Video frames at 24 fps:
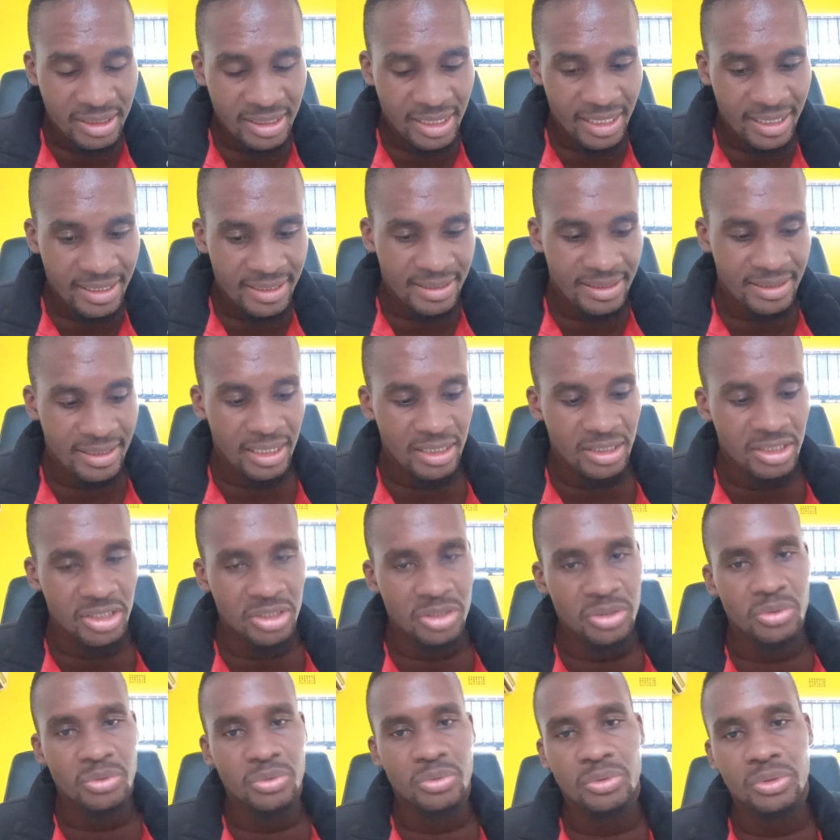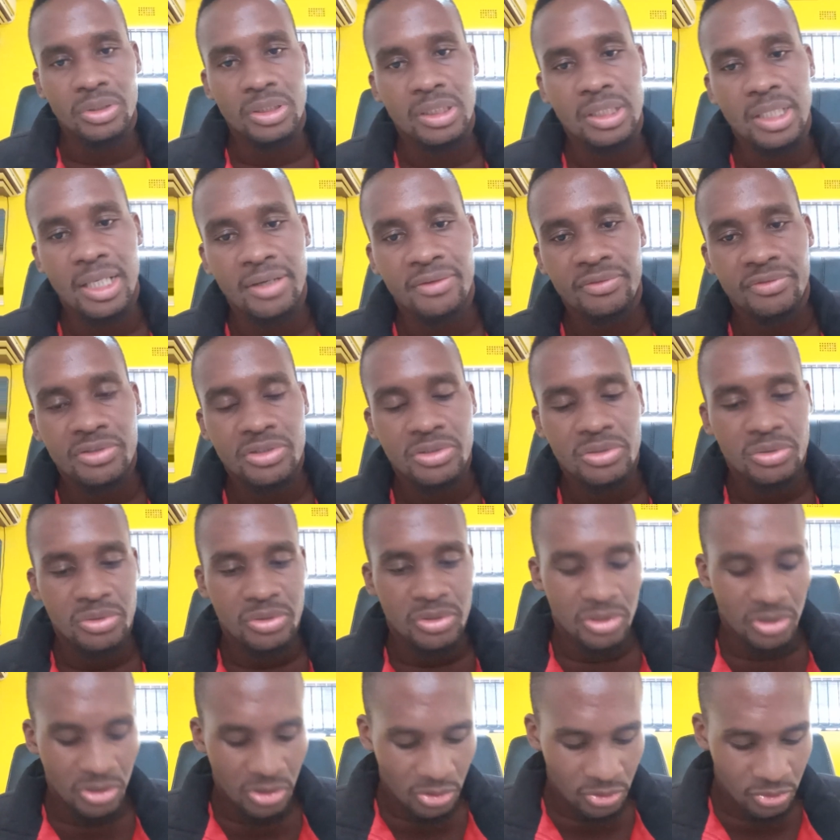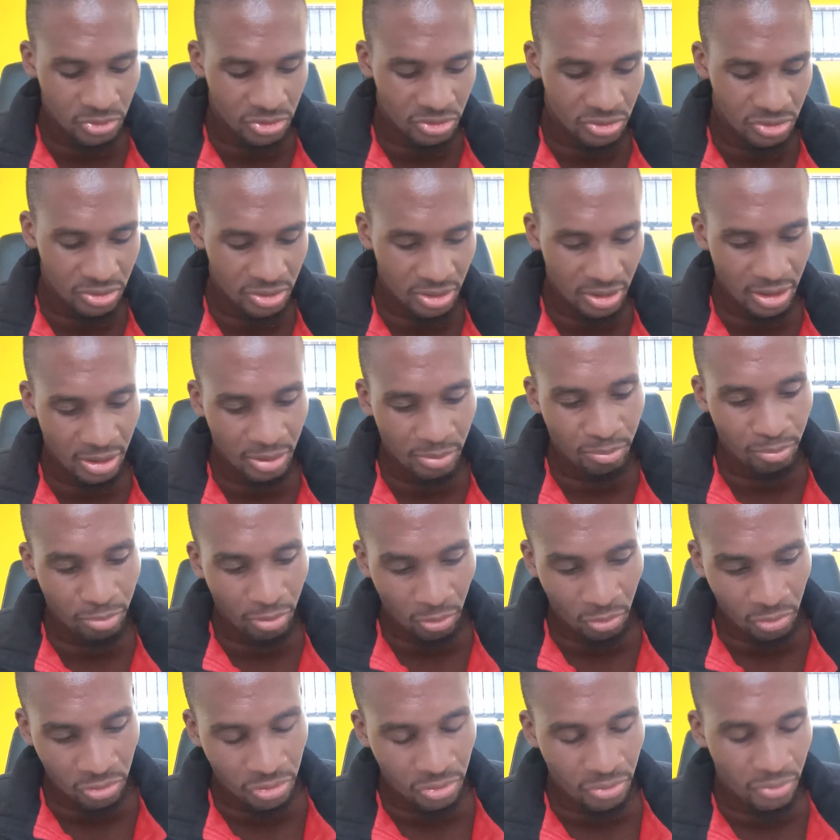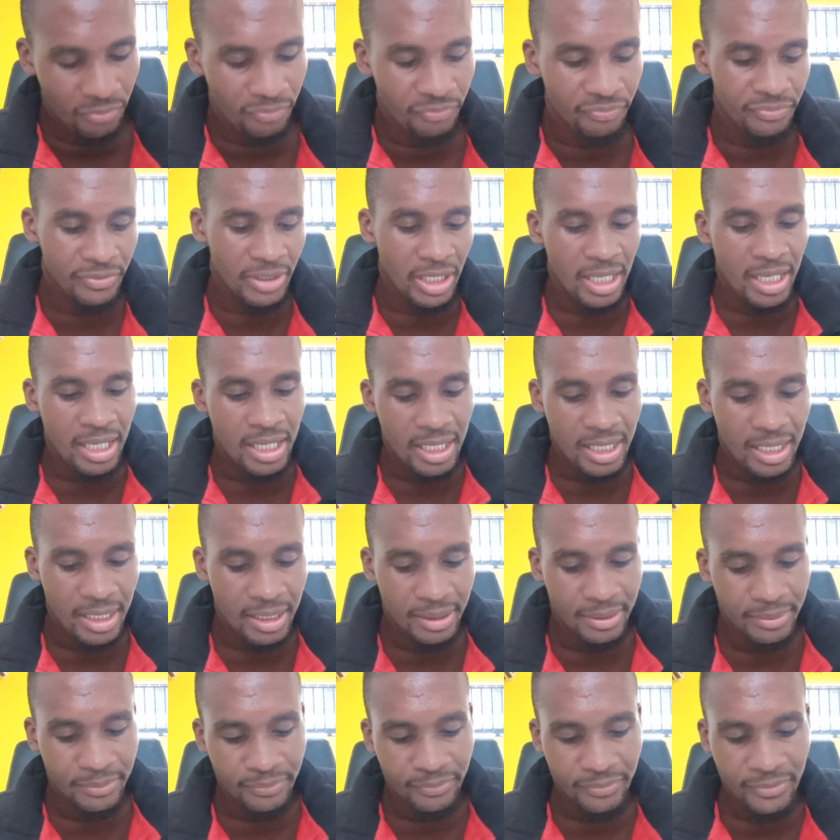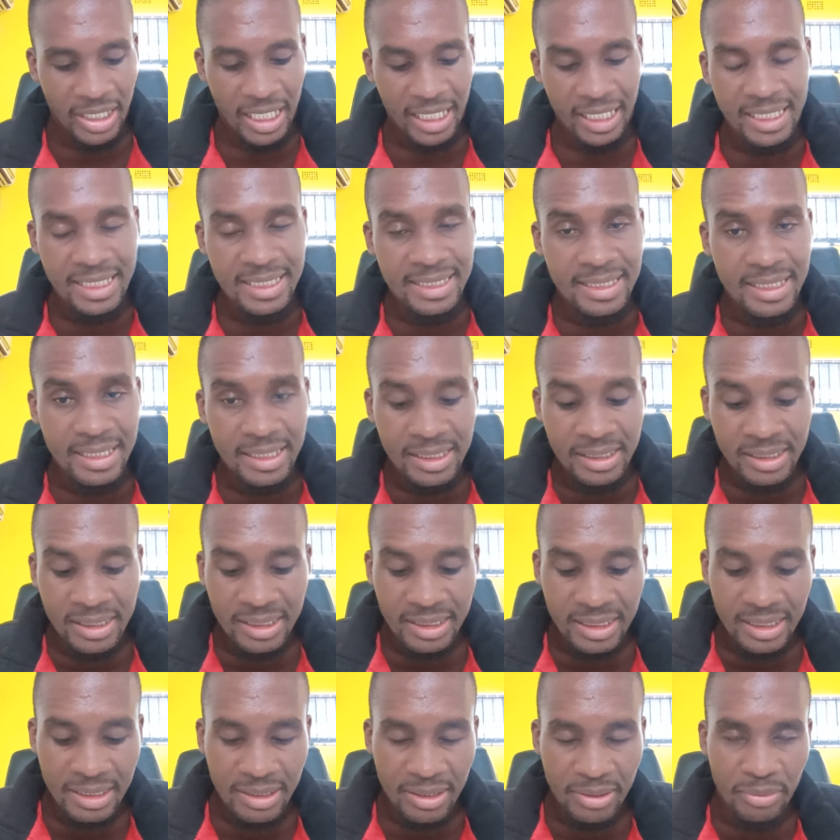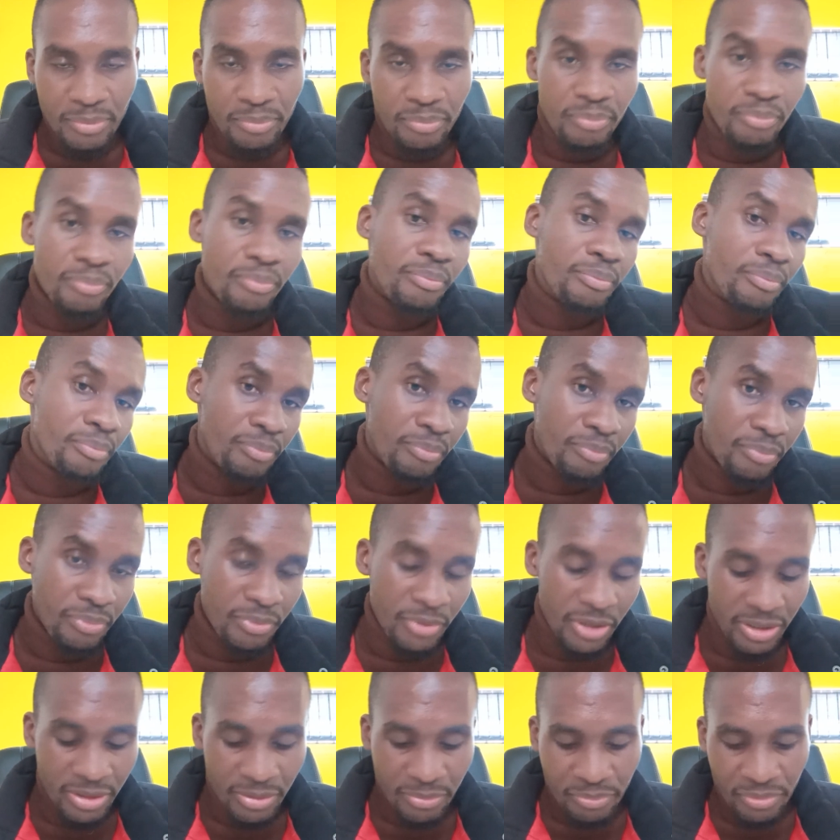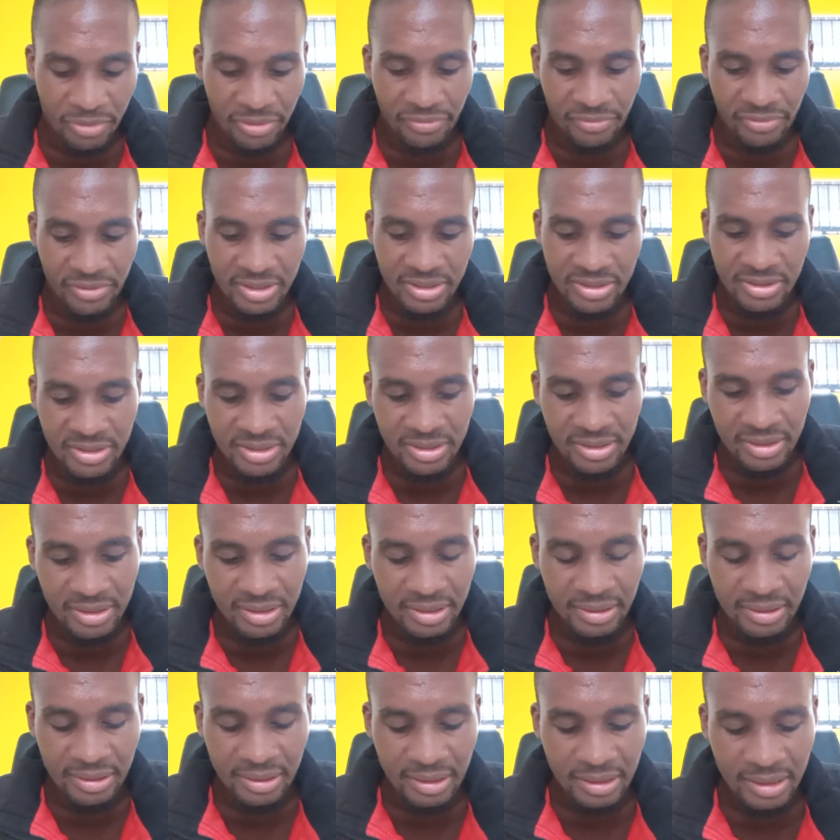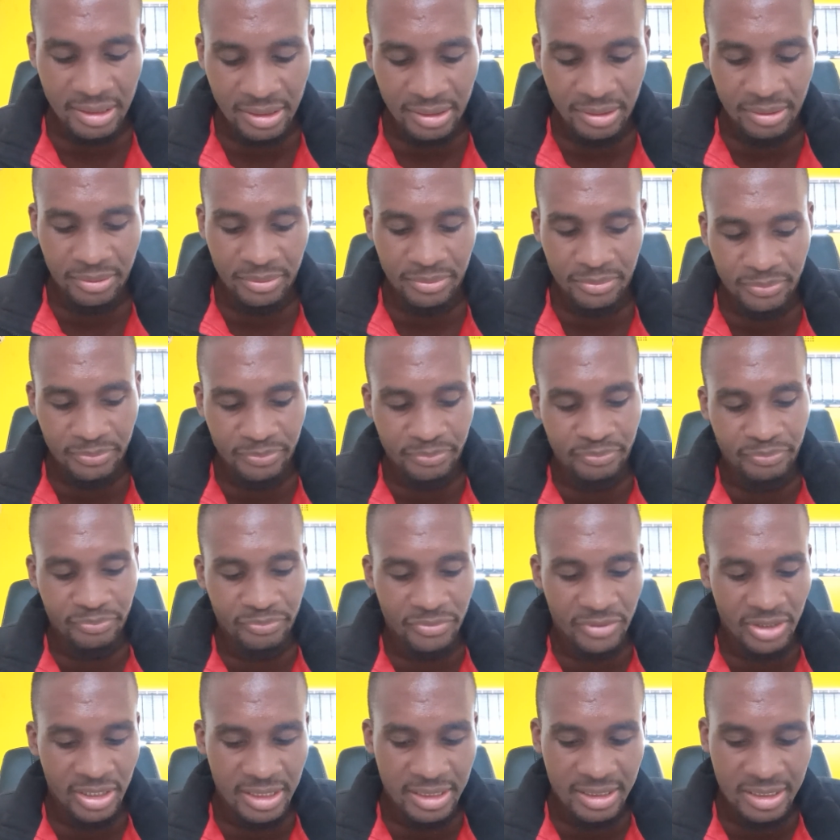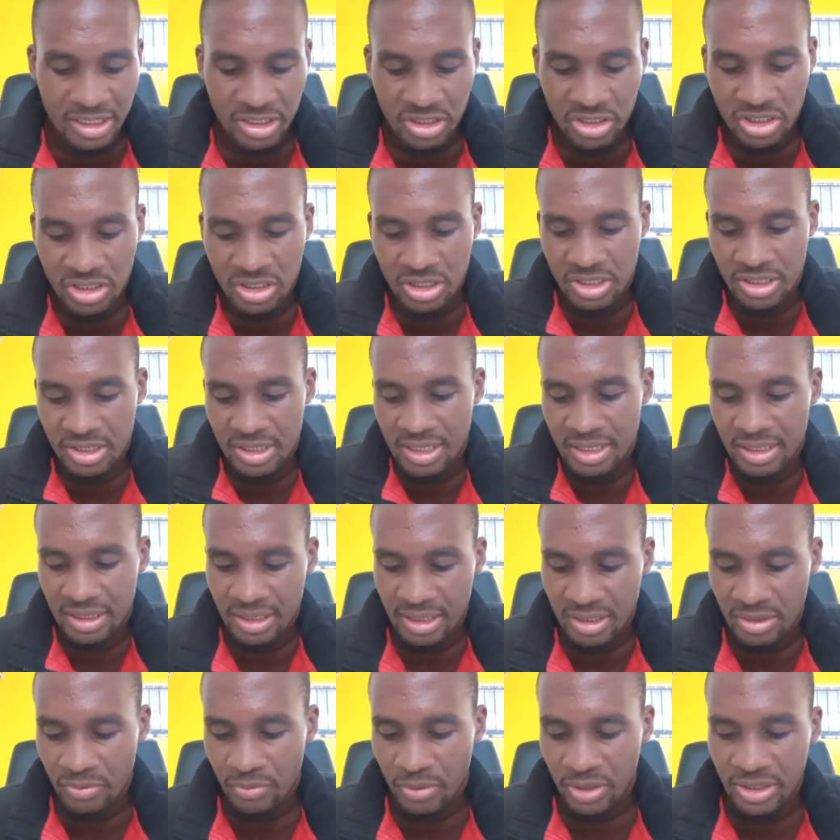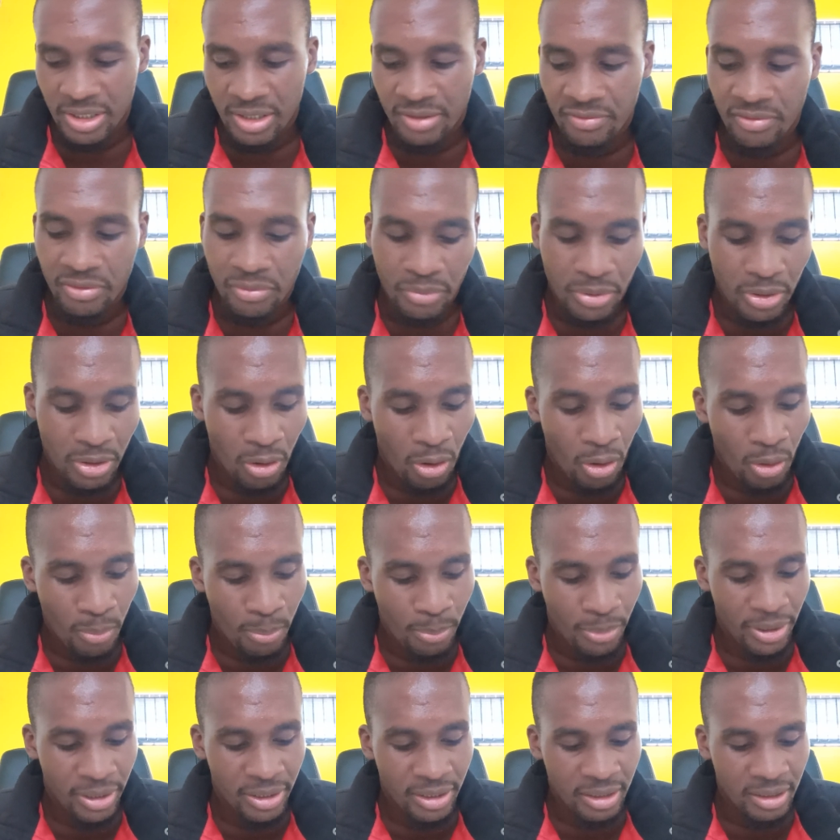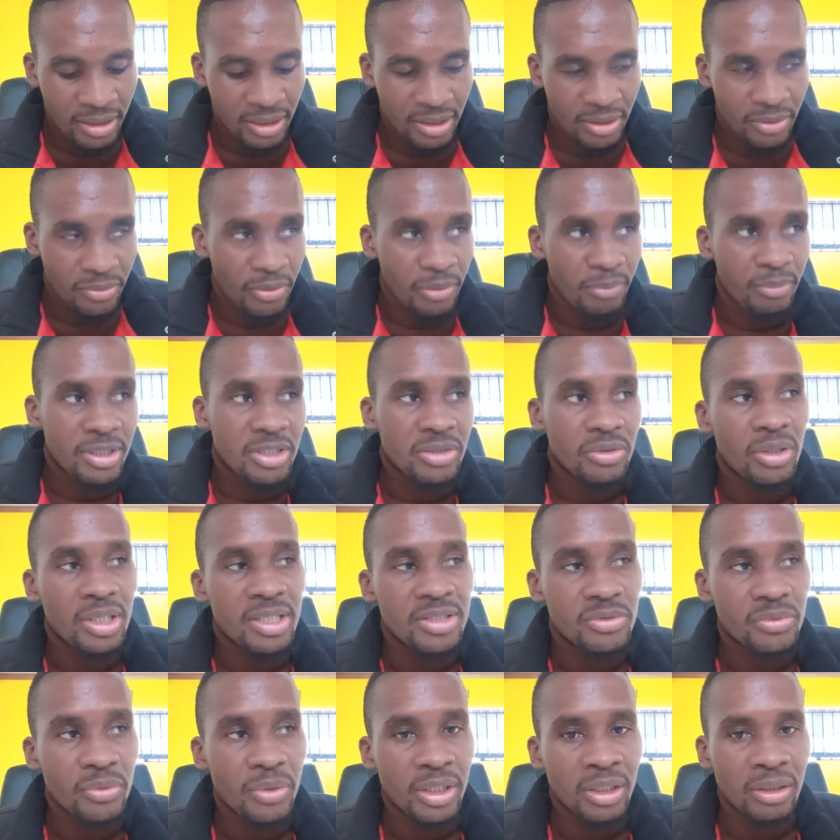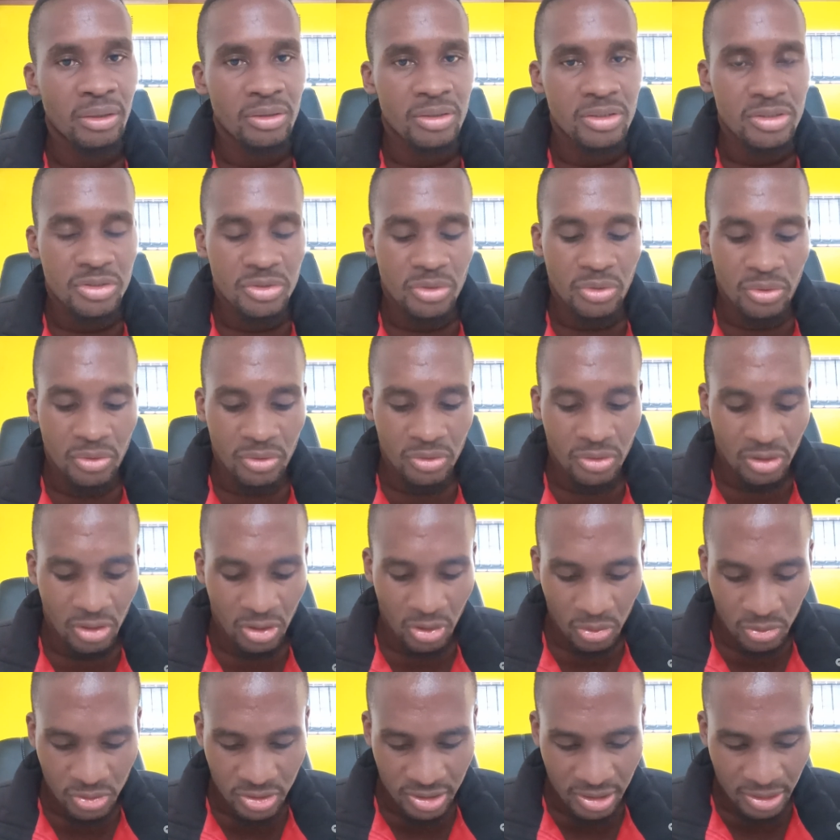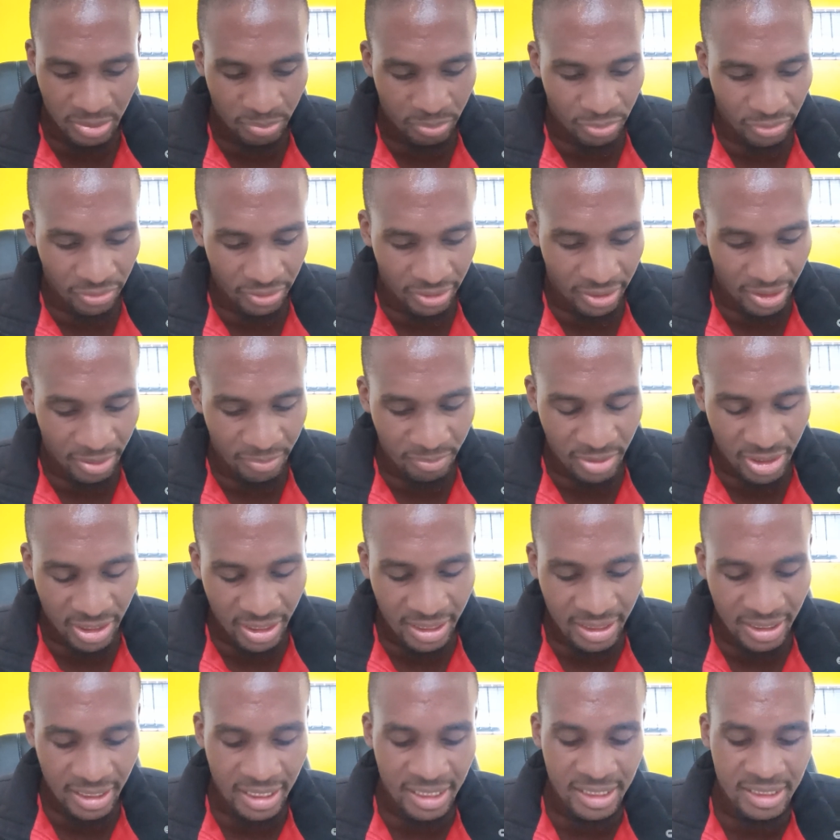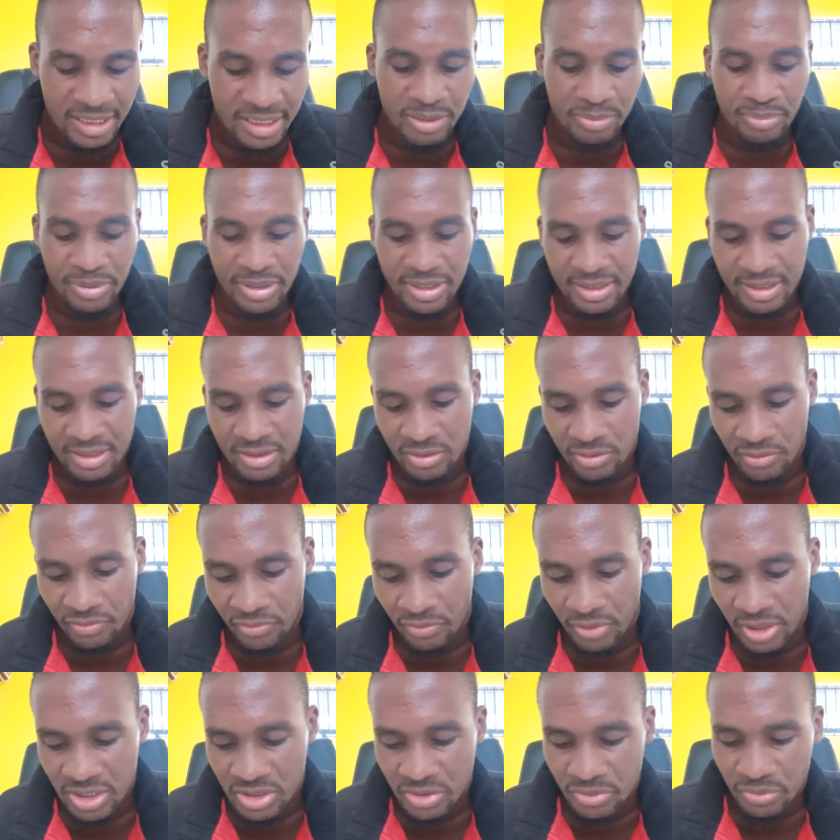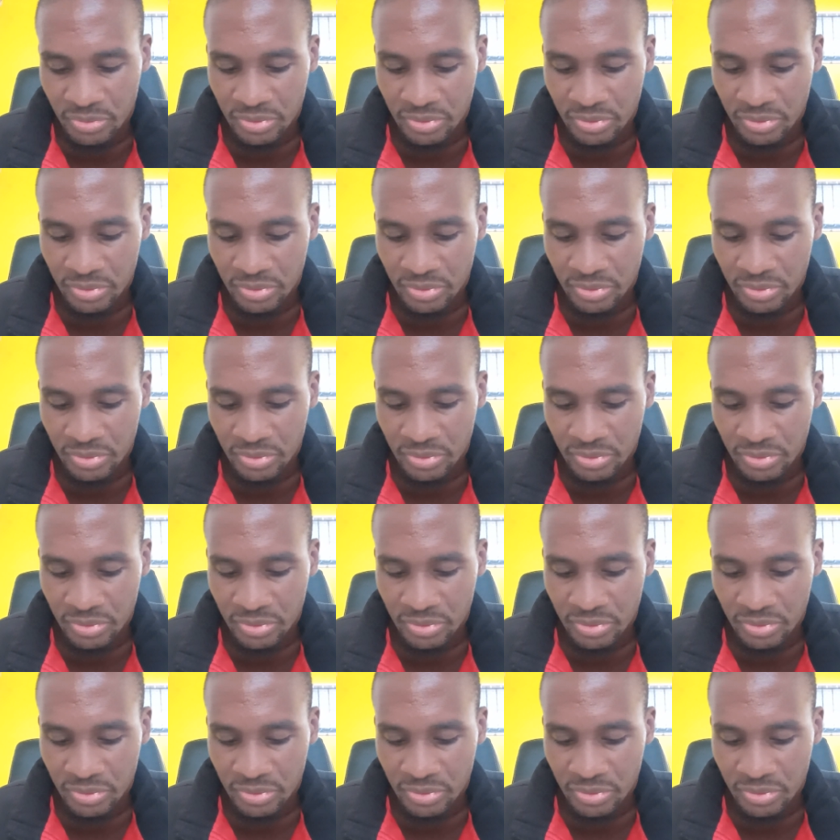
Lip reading: tags that you will have to use in both. Like I said in the previous teaching, is that whatever we open, we must as well also close in programming, and 80% of what